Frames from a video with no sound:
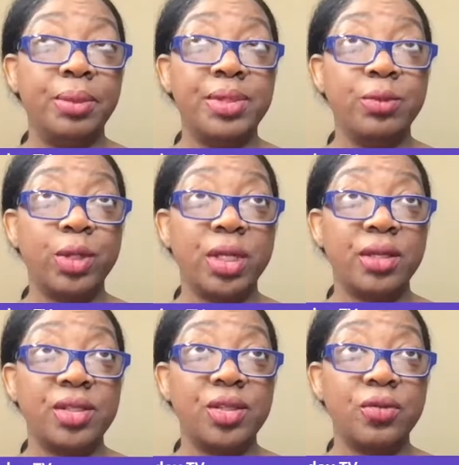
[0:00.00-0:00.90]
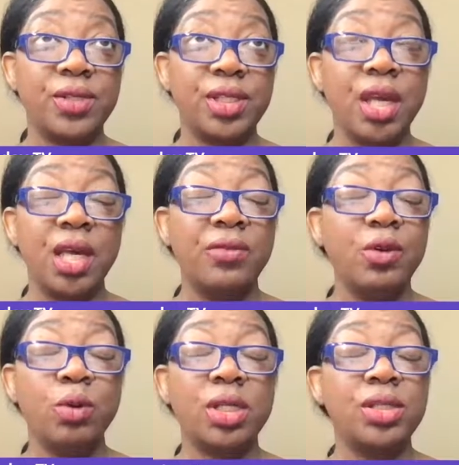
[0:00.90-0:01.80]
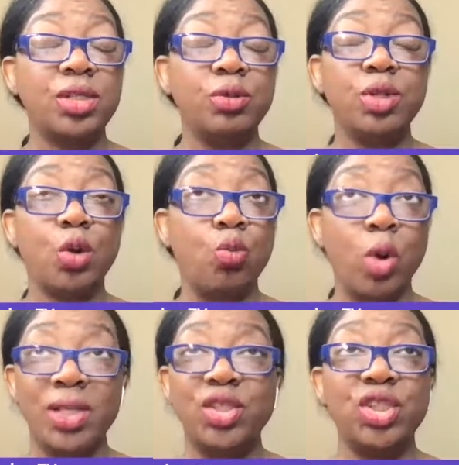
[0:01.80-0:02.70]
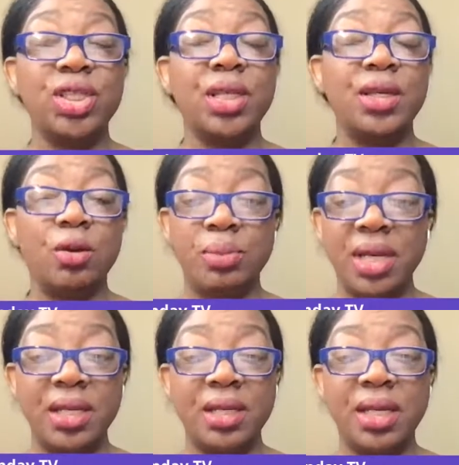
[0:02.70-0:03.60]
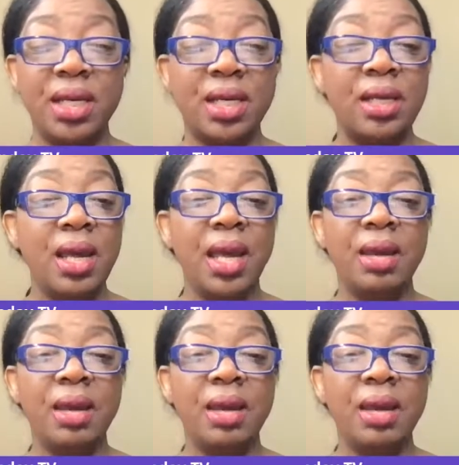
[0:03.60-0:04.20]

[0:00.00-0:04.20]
me see, what other services? If you want us to do your one sheet and your media kit